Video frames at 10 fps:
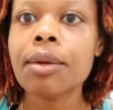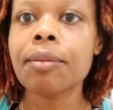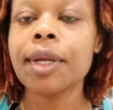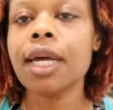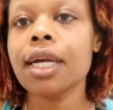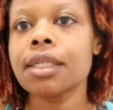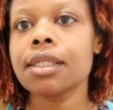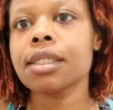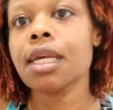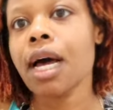
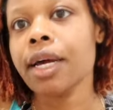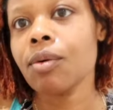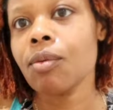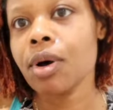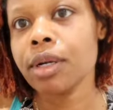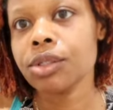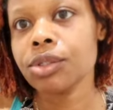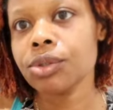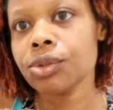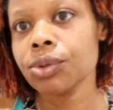because I don't want
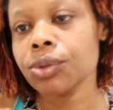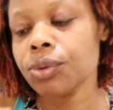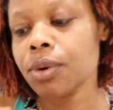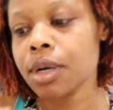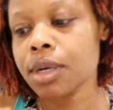to